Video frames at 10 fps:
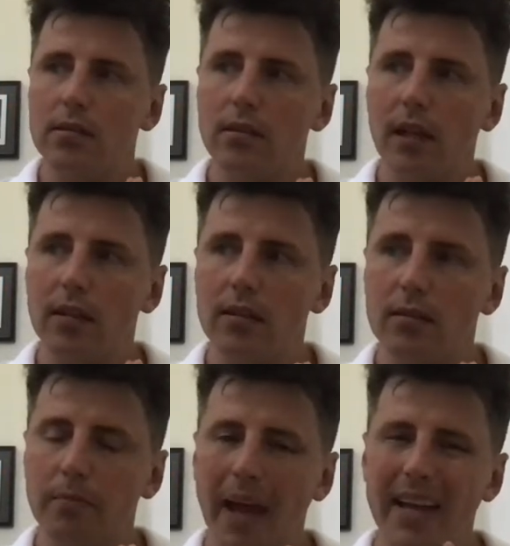like the
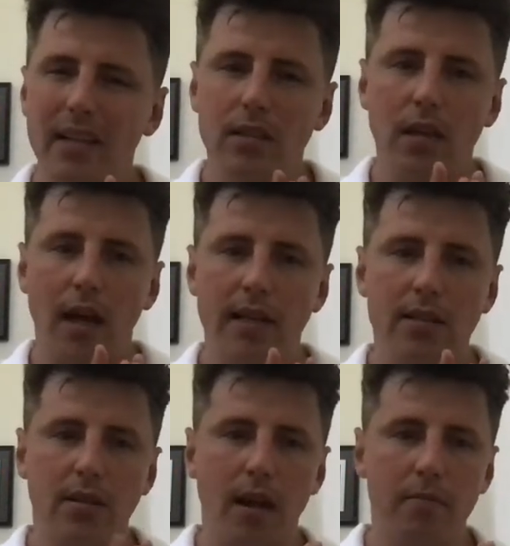pain science
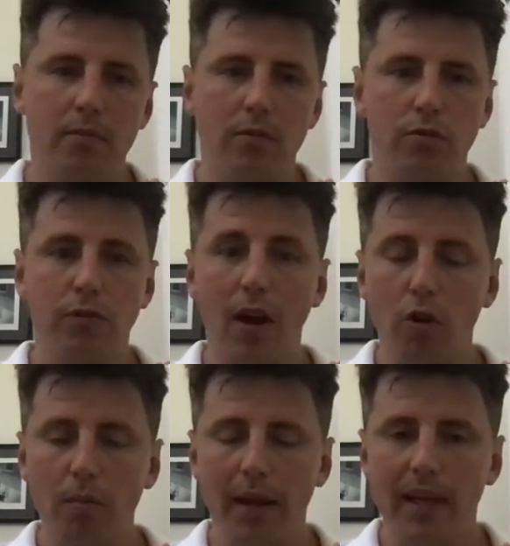type
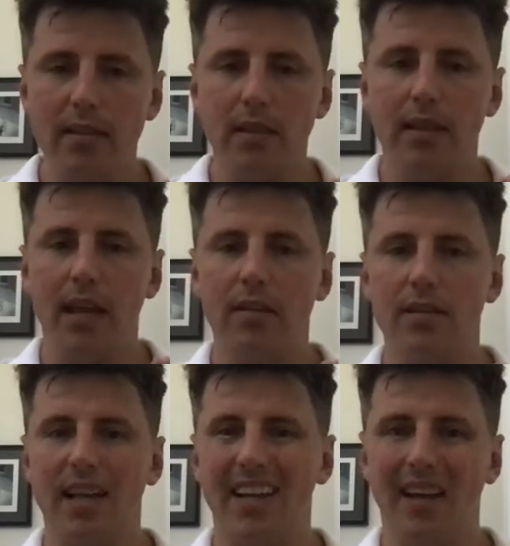realm, I guess, are now just
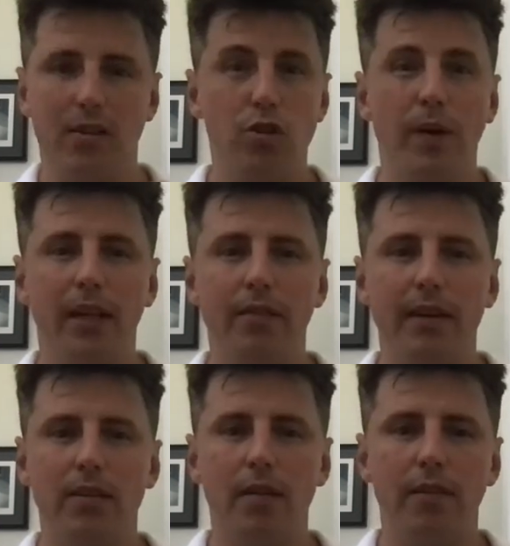saying like do anything
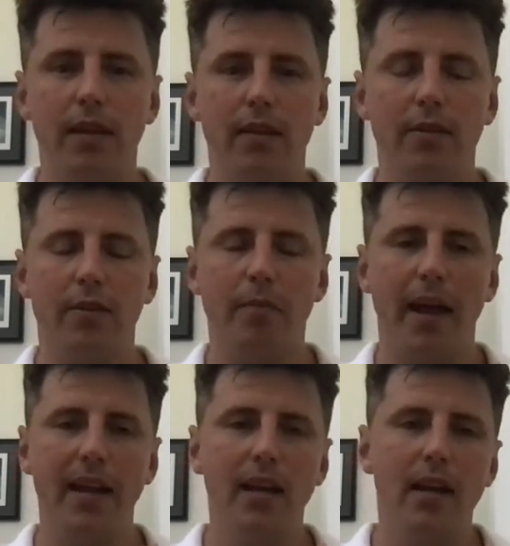type thing that you're in
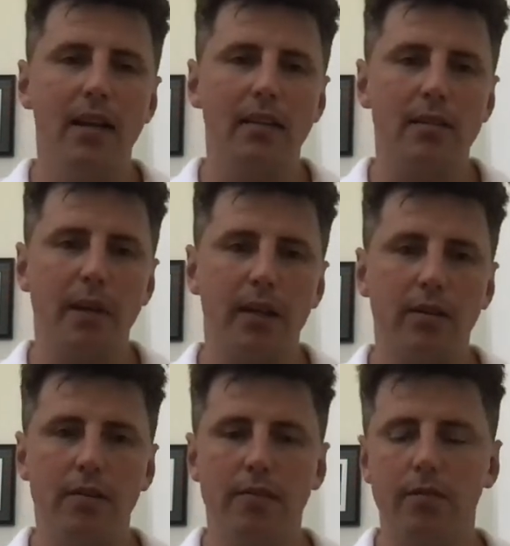pain. Doesn't matter
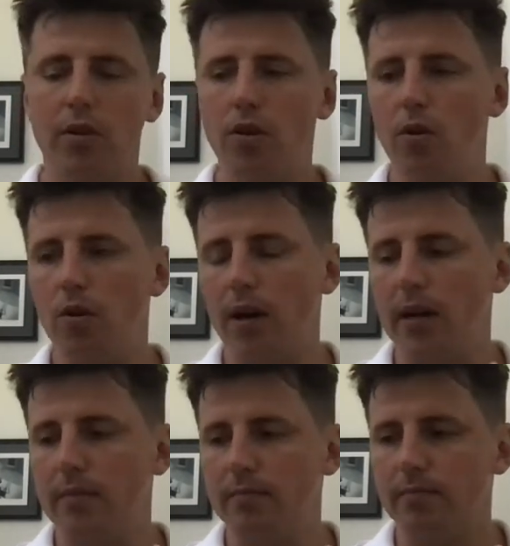if you're,
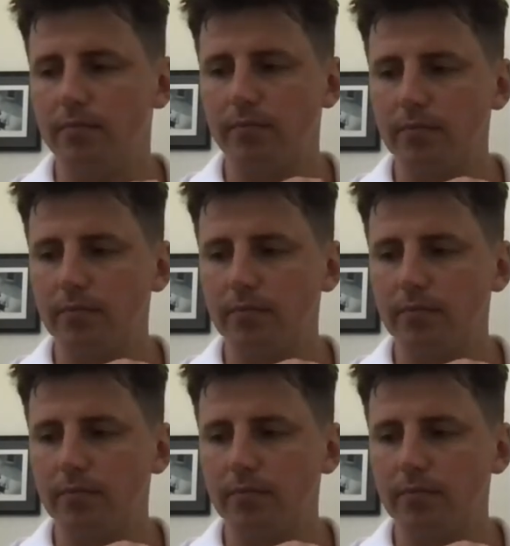um,